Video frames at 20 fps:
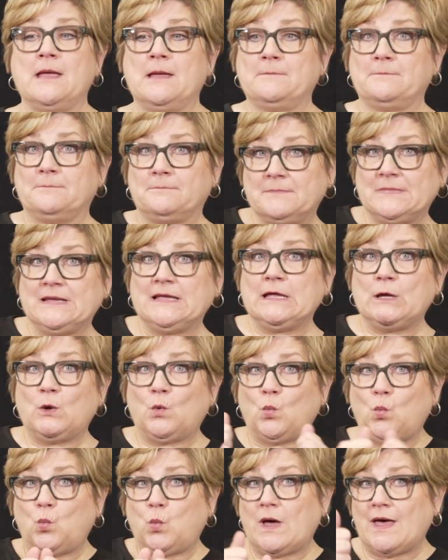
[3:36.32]
I,
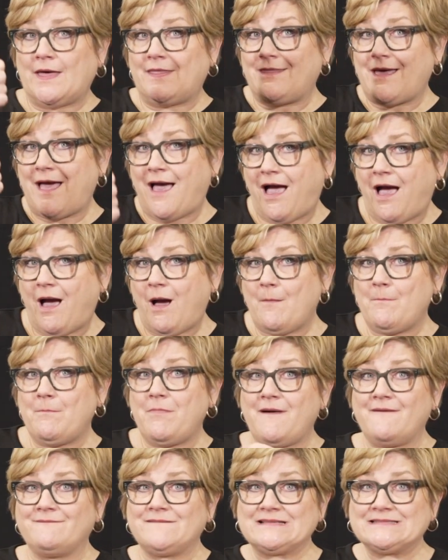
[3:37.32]
with help from my
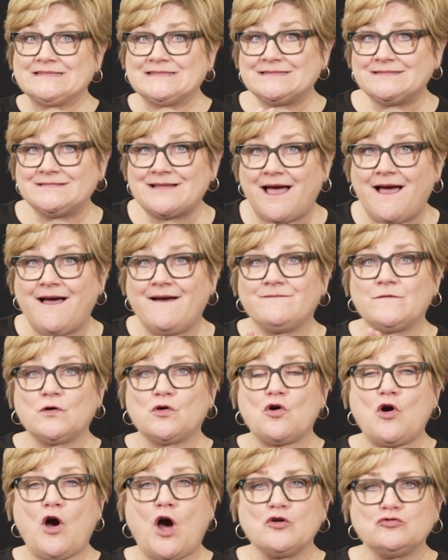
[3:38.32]
staff and
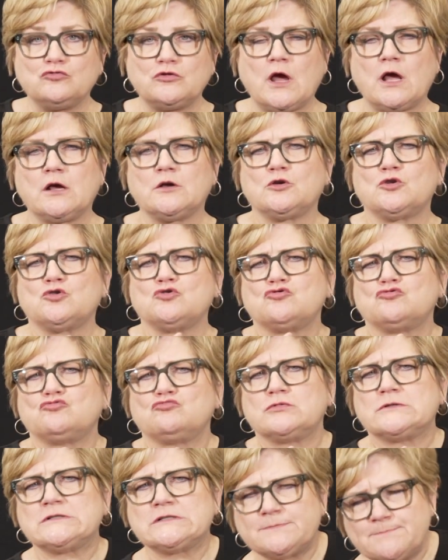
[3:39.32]
contractors, am
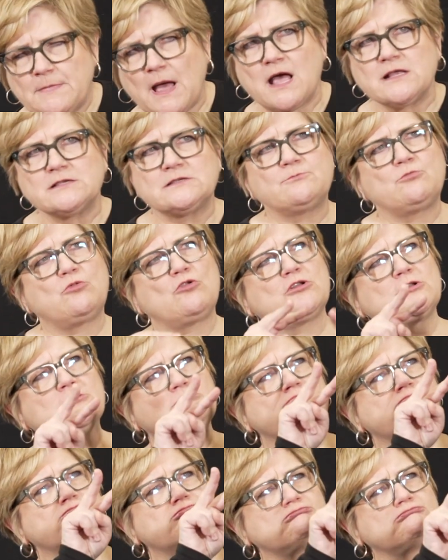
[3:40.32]
responsible for
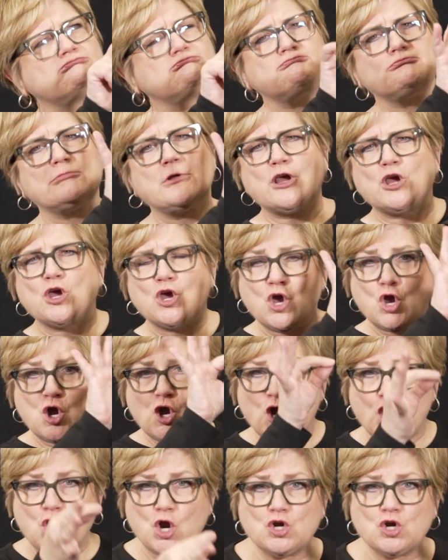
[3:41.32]
interpreting the board's instructions.